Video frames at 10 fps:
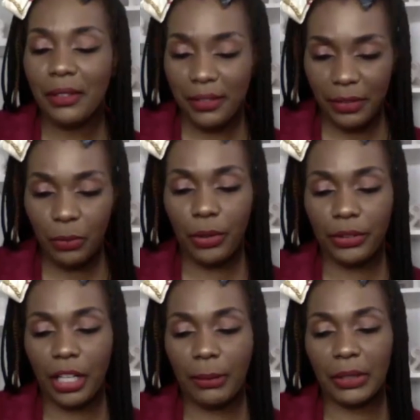So we're
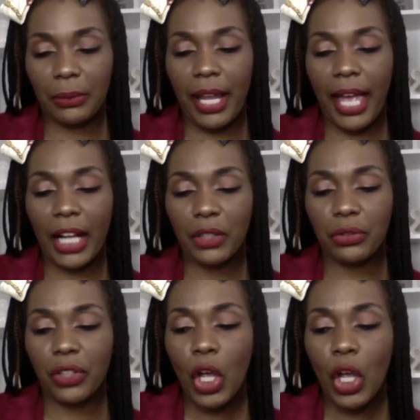talking about the right
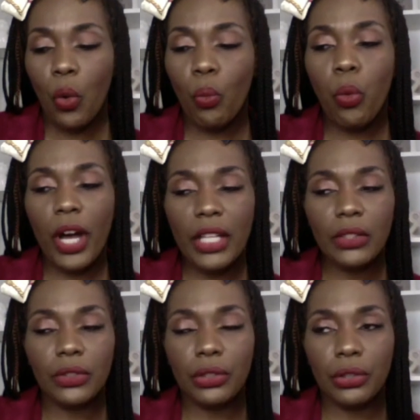actors. What would